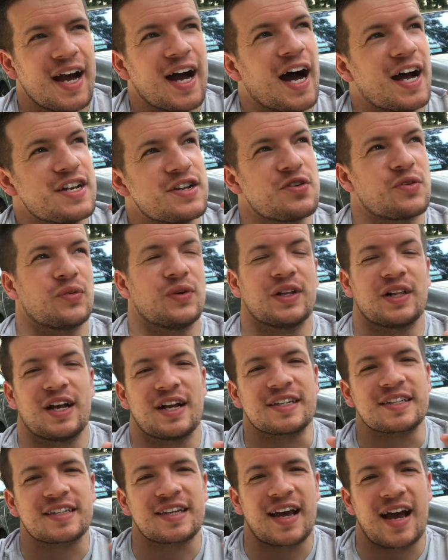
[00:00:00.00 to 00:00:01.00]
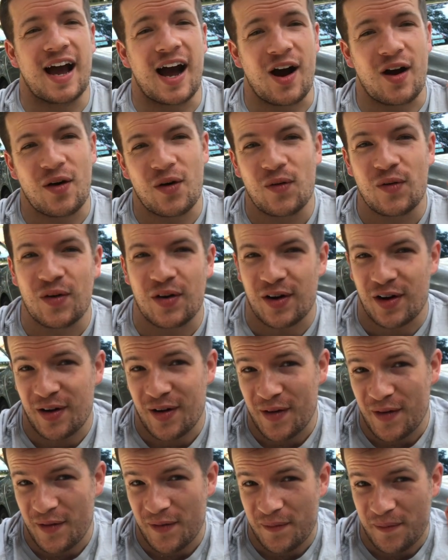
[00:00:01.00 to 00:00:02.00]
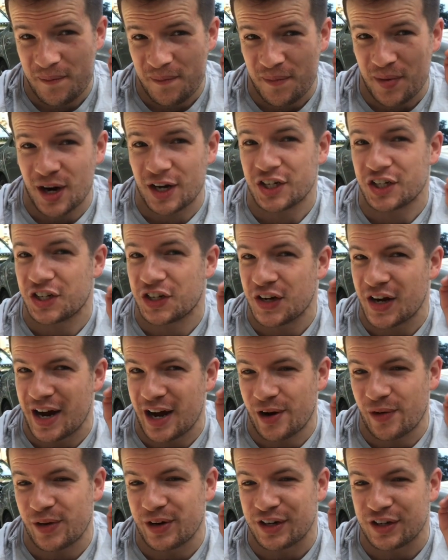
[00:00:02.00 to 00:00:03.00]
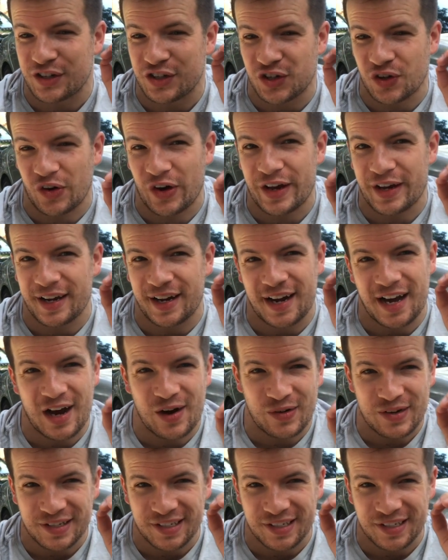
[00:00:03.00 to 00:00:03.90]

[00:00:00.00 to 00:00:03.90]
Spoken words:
I didn't realize how much I would enjoy it and how